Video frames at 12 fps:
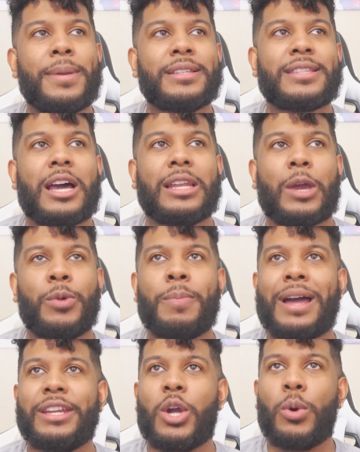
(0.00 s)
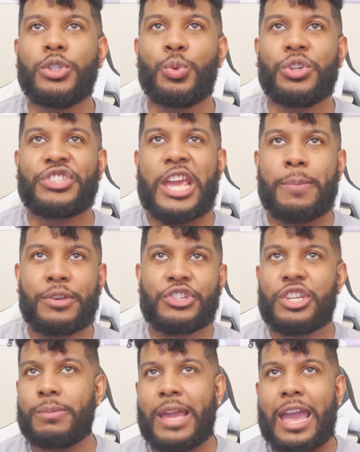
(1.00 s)
sounded like we about to go into a
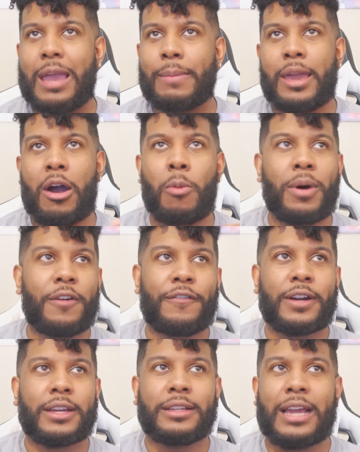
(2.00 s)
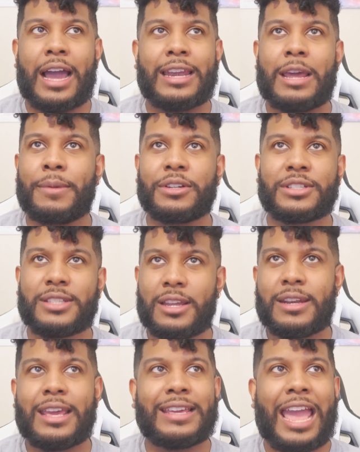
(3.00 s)
championship game on motherfucking goddamn on a
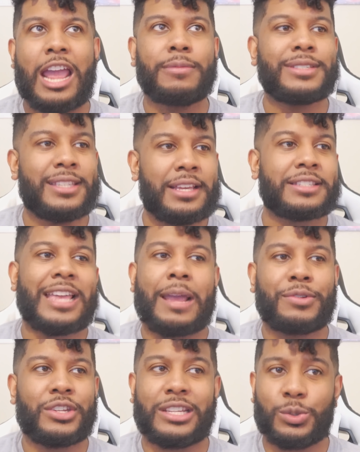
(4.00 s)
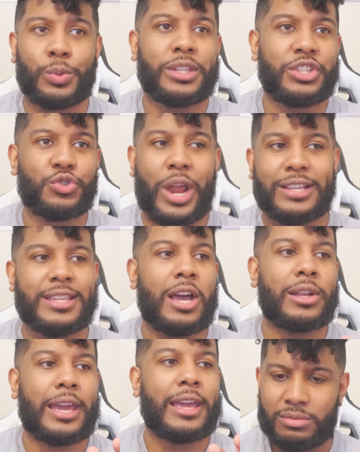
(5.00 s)
Sunday Game 6 type shit. This is what this track
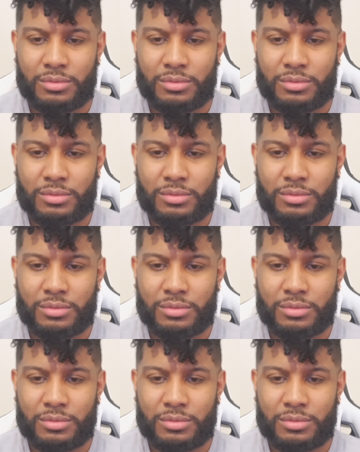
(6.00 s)
sound like. I